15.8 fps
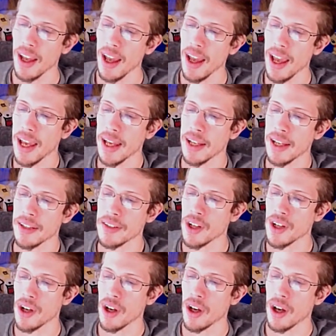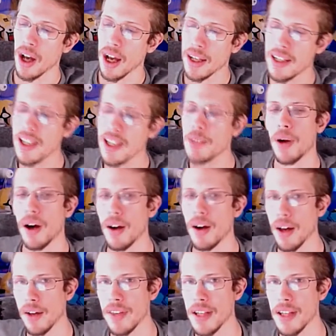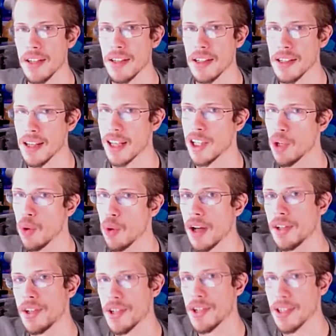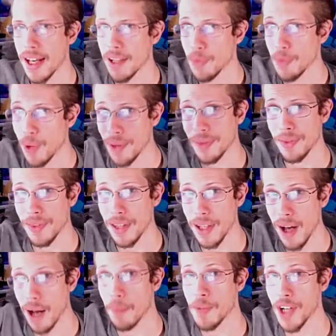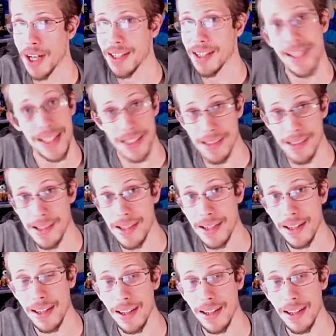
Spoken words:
And a key part of this is that you understand what the object is.